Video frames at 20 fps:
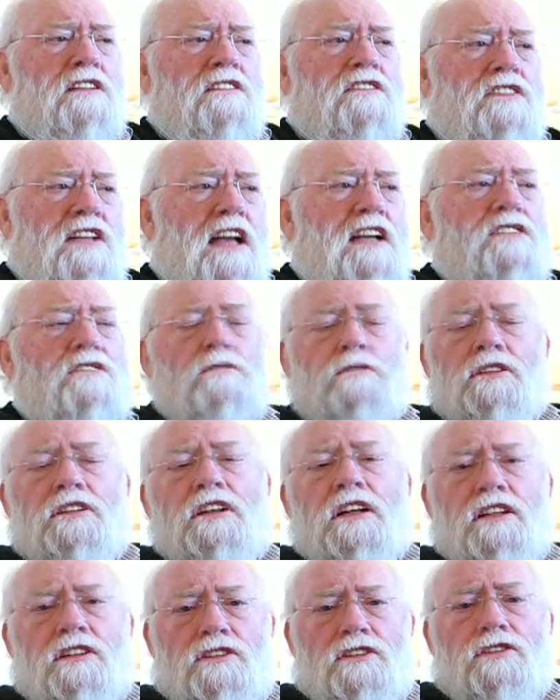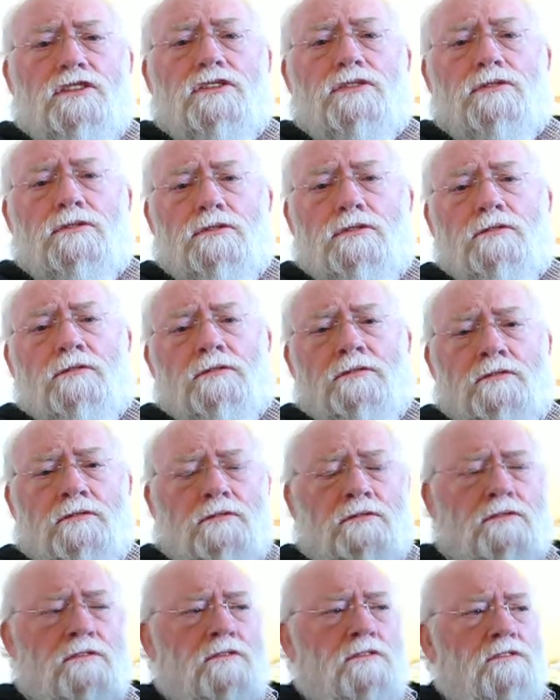actually a new
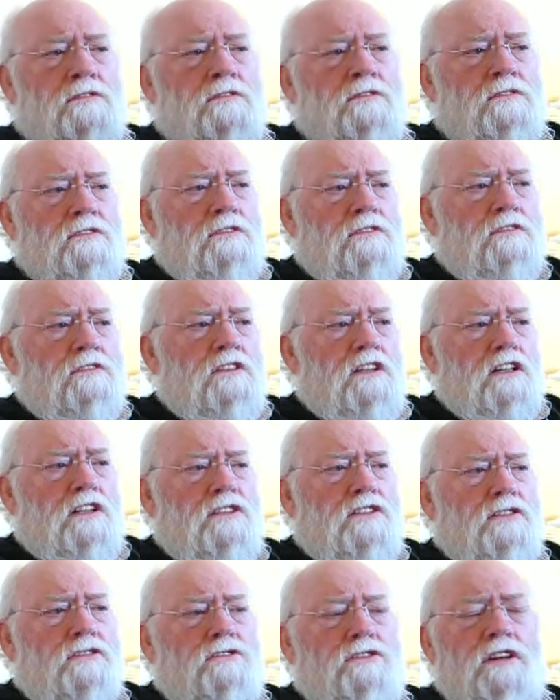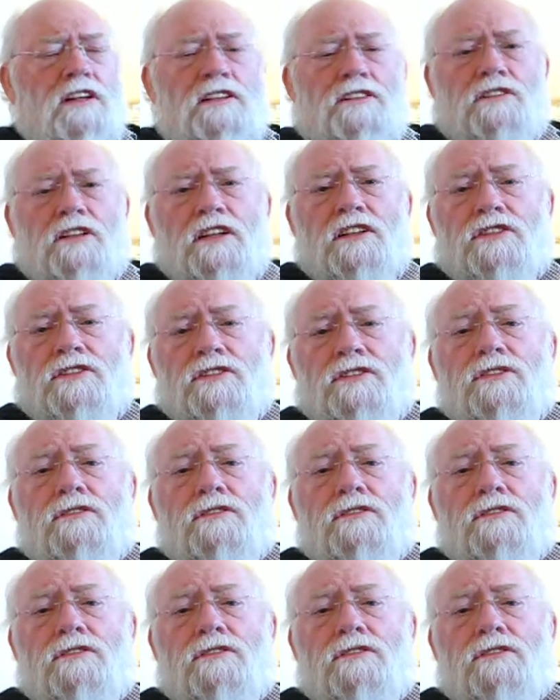translation